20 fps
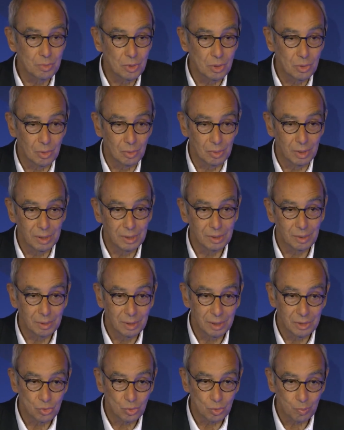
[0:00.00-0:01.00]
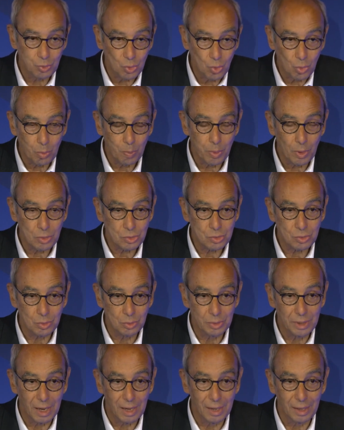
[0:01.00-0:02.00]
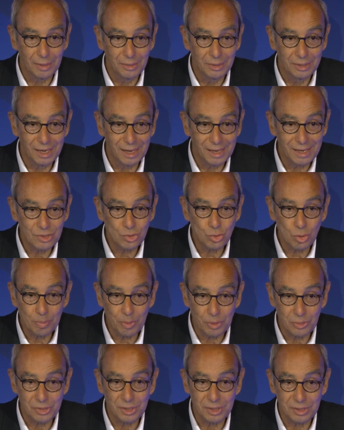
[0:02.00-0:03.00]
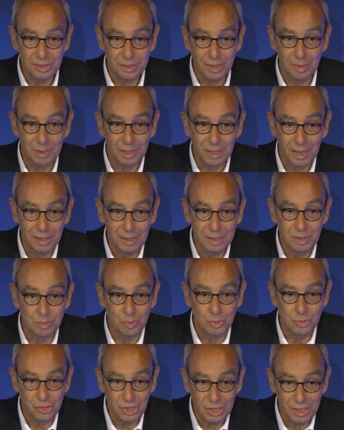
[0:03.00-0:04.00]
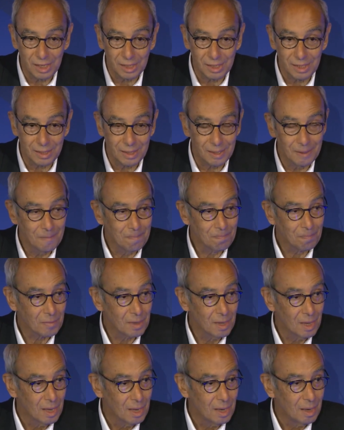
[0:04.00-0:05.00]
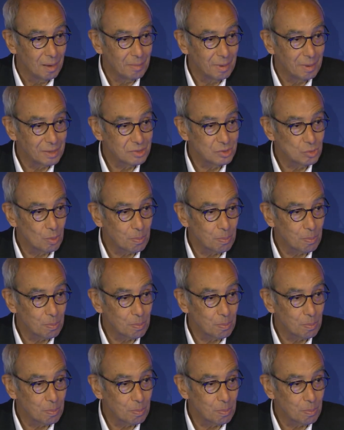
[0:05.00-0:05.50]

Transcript: So from this angle, I think this is the generic